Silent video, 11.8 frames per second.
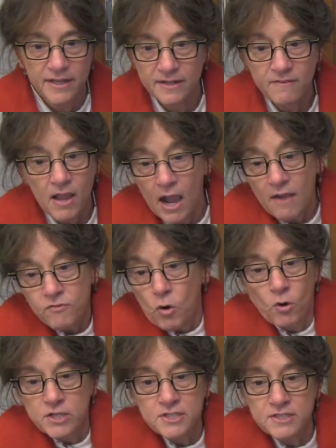and of
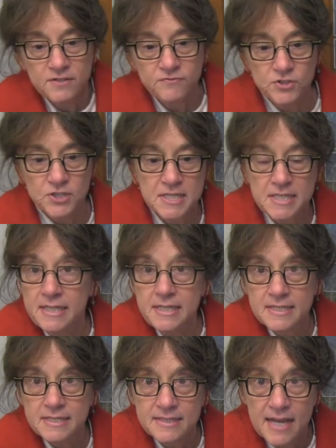course in different
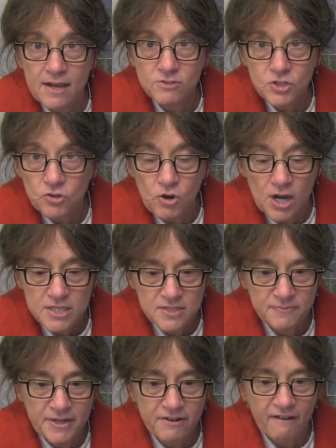cities and towns across
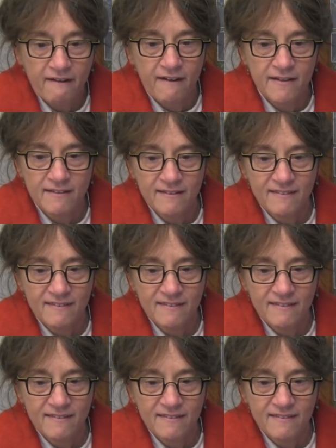America.